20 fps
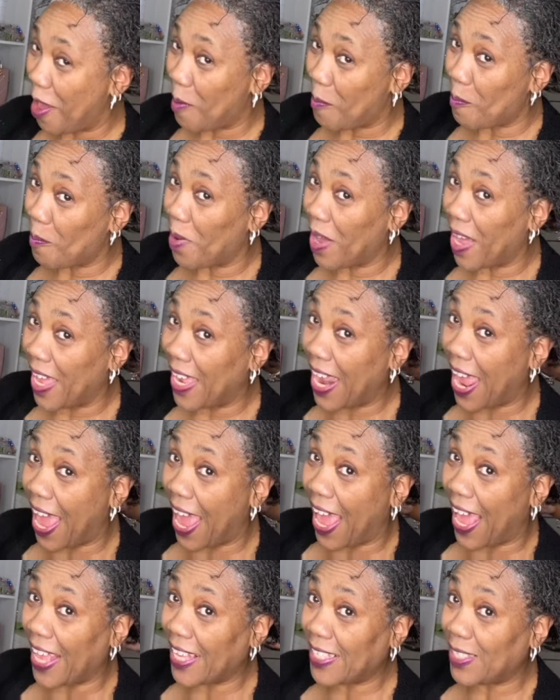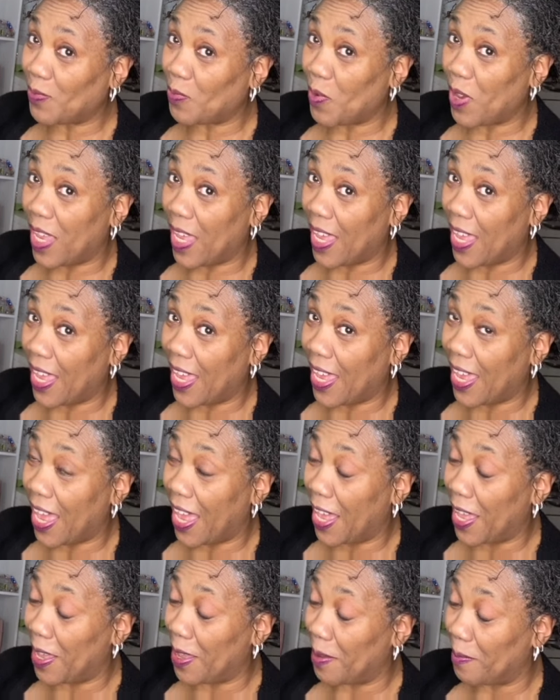But as we
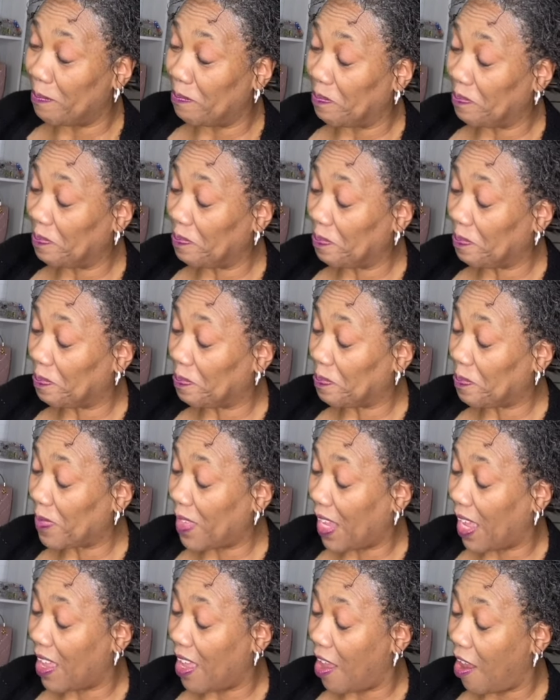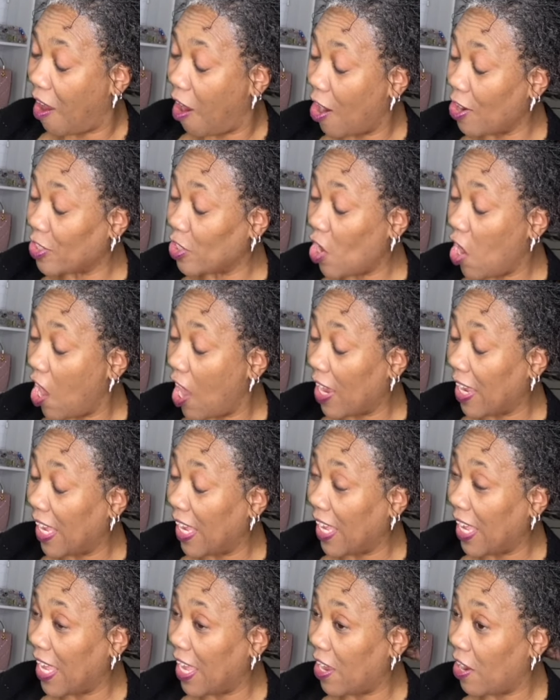are
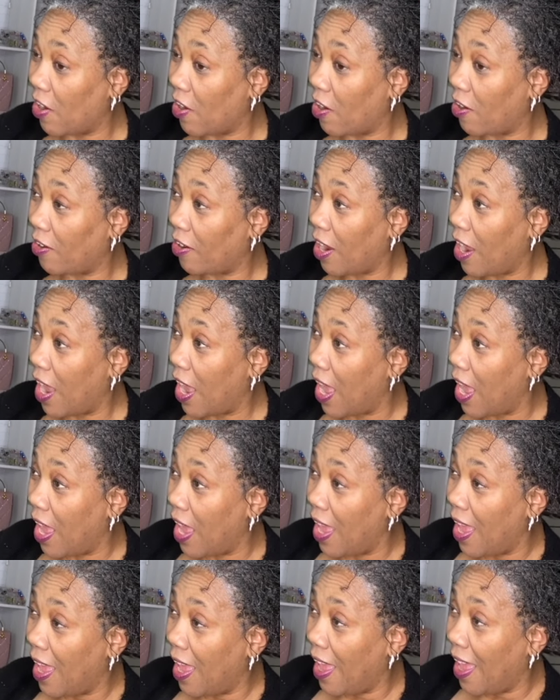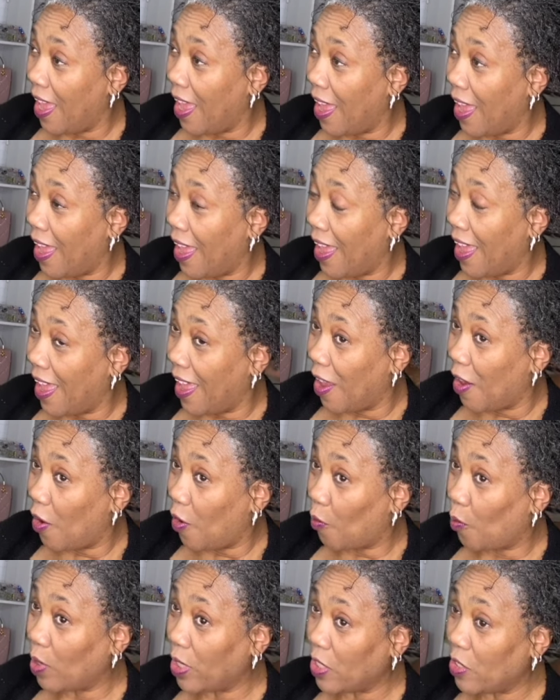talking here,
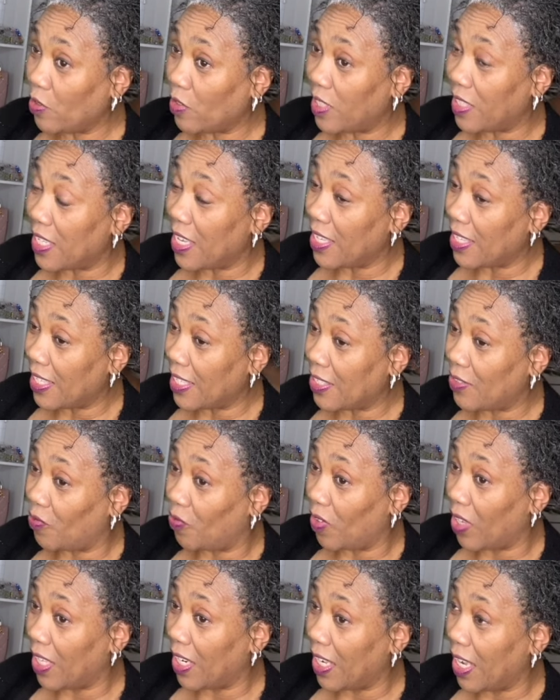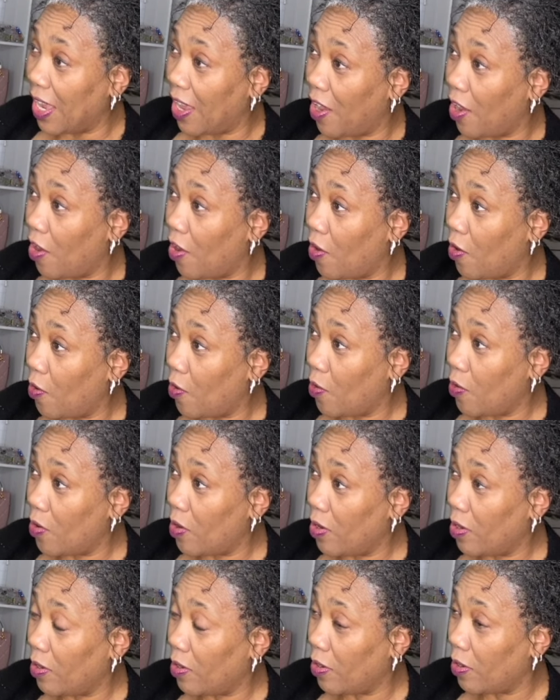When you see this video,
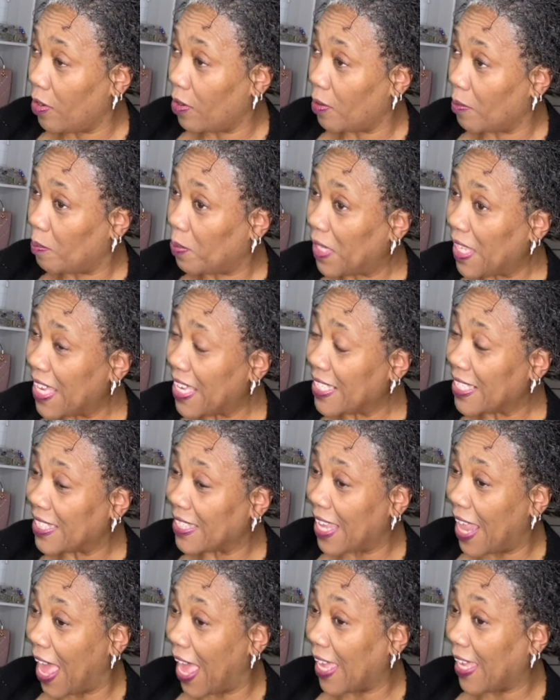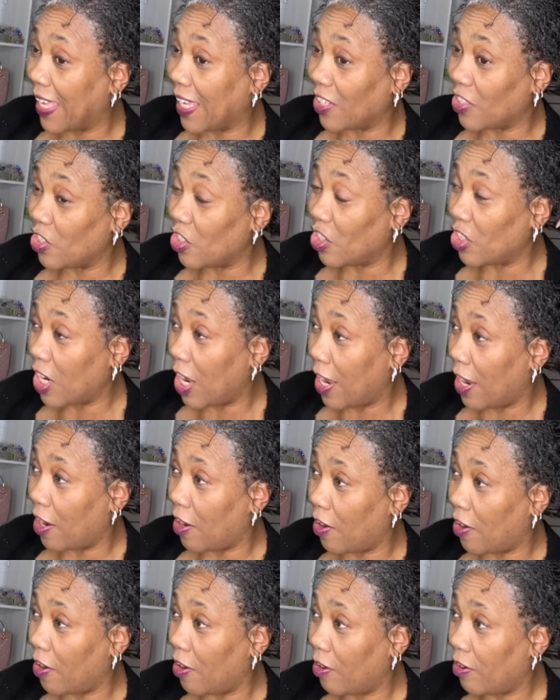please like and
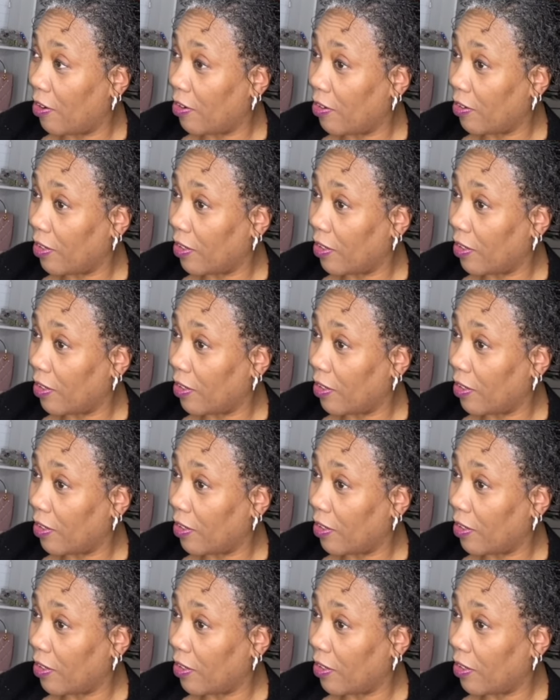share.